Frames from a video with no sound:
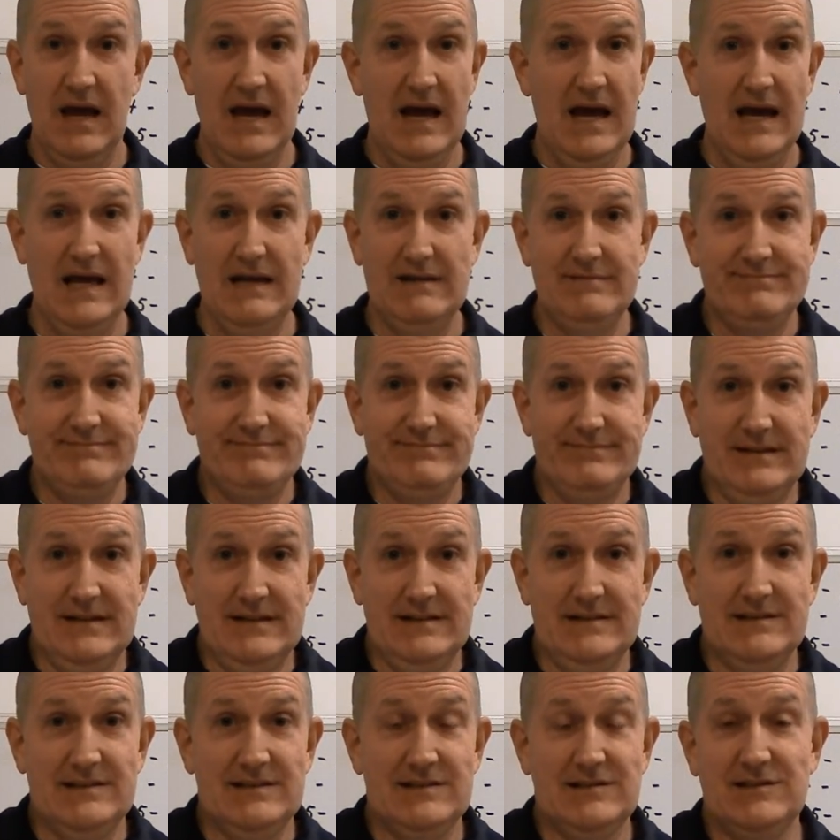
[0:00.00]
I,
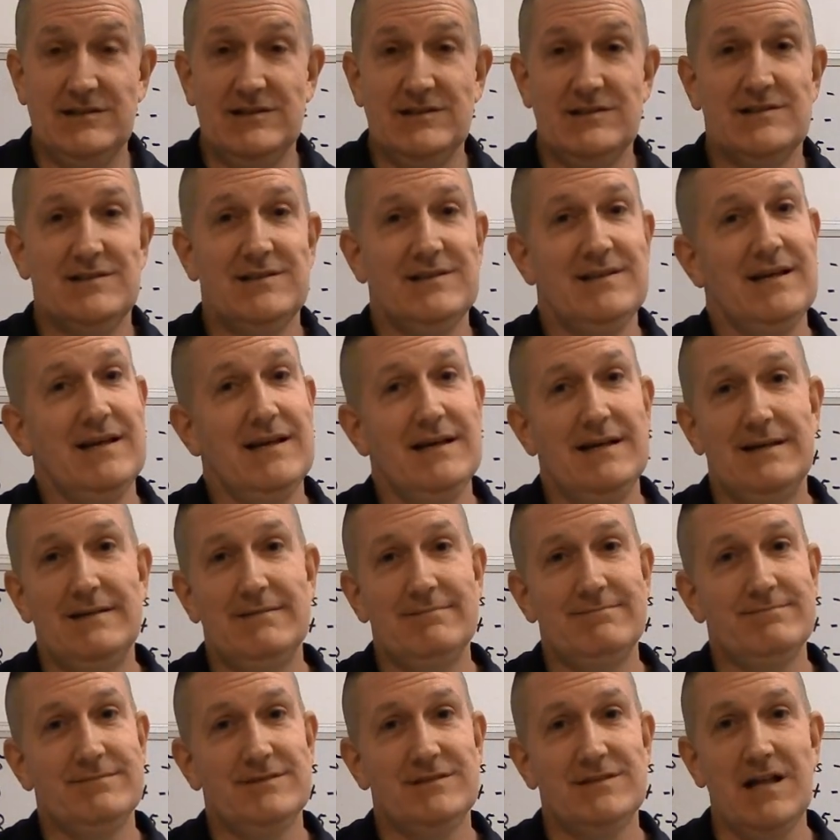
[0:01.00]
I just,
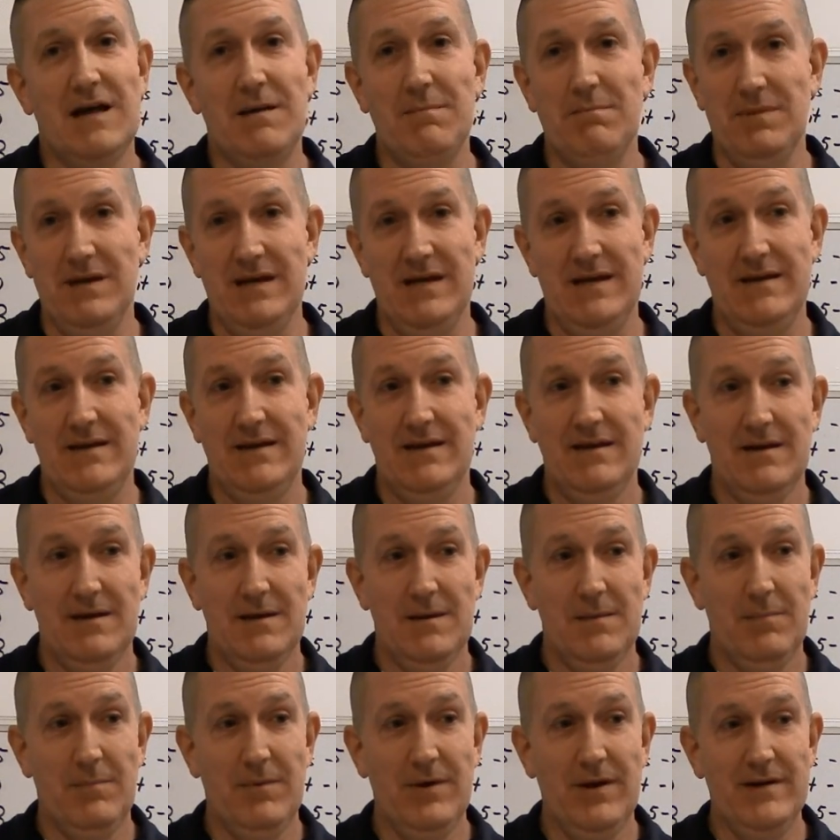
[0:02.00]
um, it's not me.
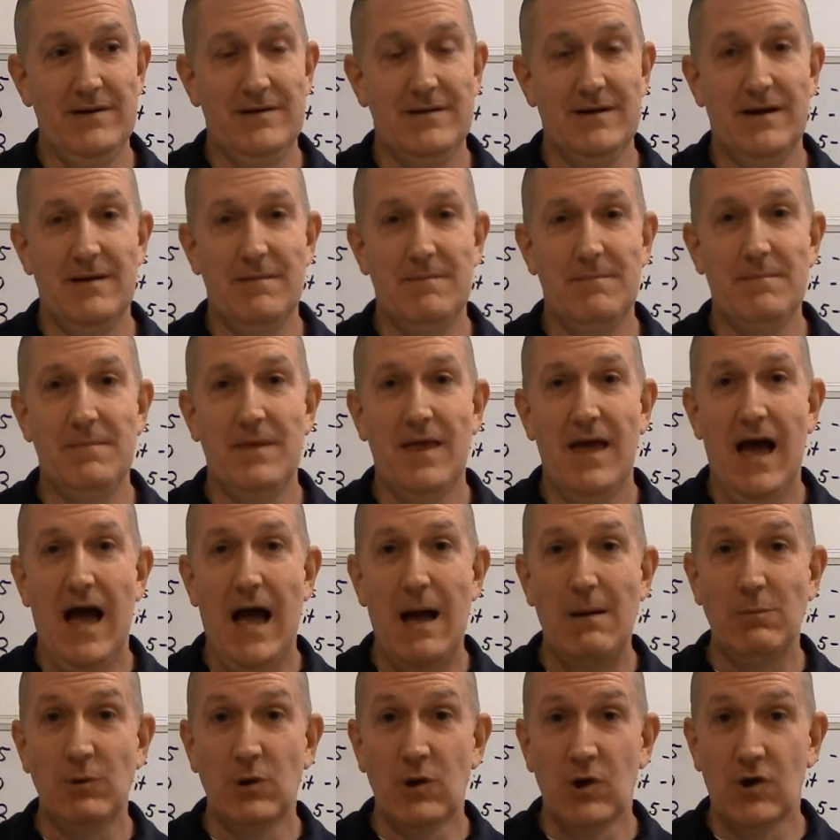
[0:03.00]
But um,
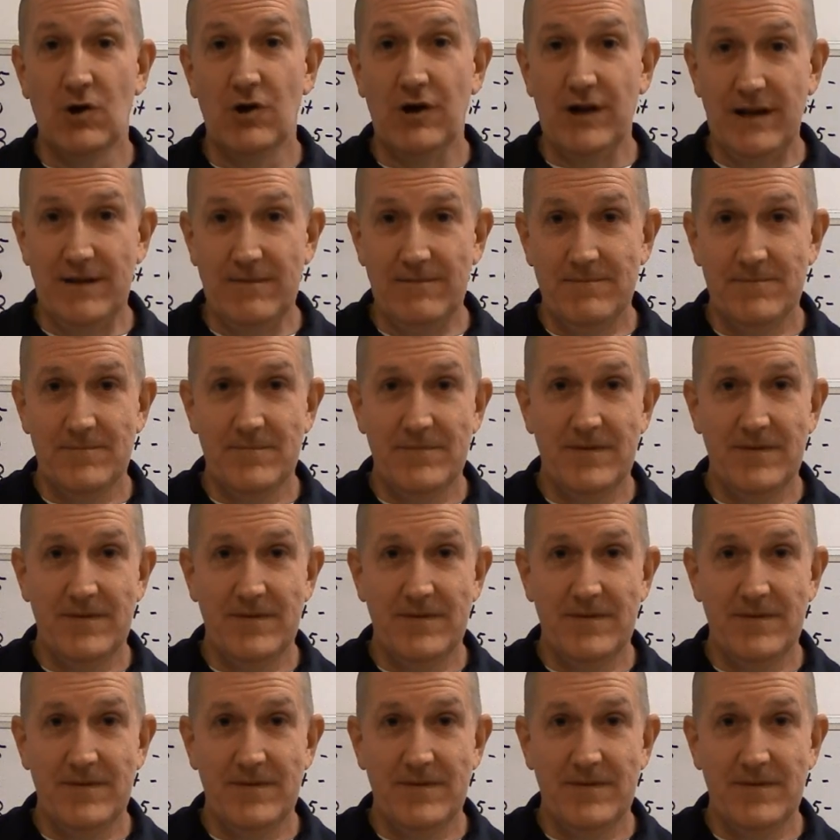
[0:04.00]
I'm learning.